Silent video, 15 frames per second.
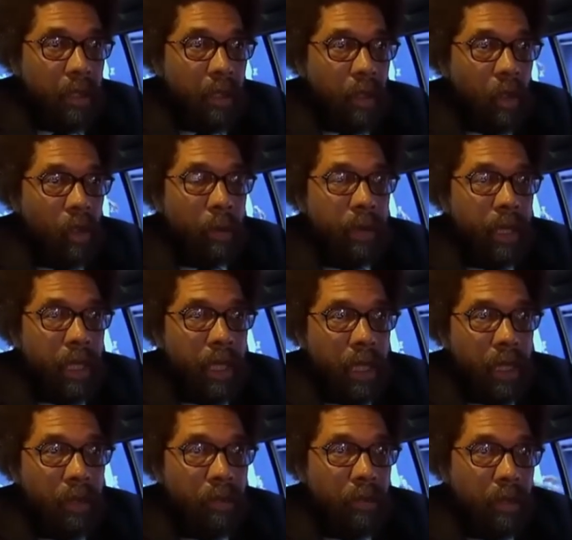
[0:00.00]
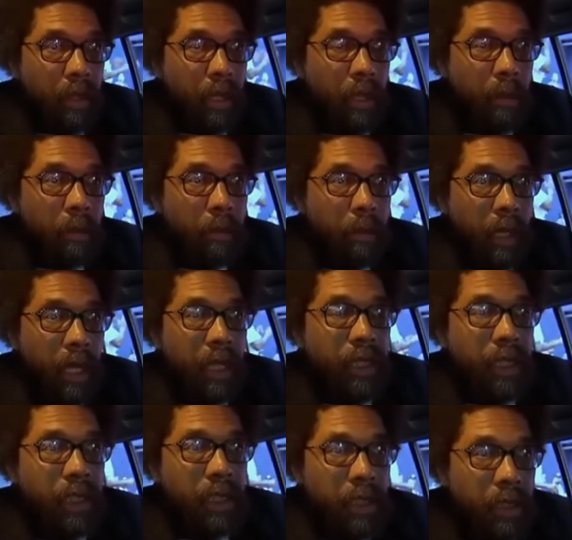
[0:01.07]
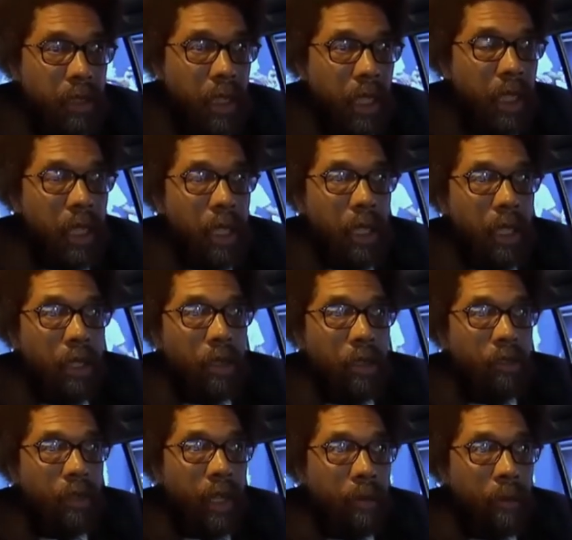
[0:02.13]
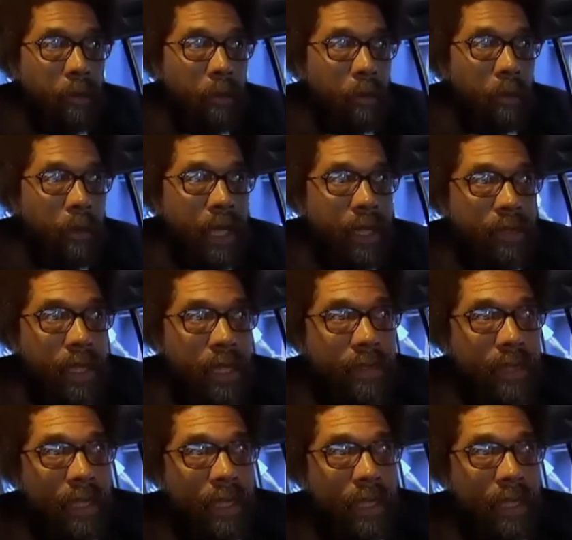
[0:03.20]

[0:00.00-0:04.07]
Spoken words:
corporate elites, politicians. Try to make these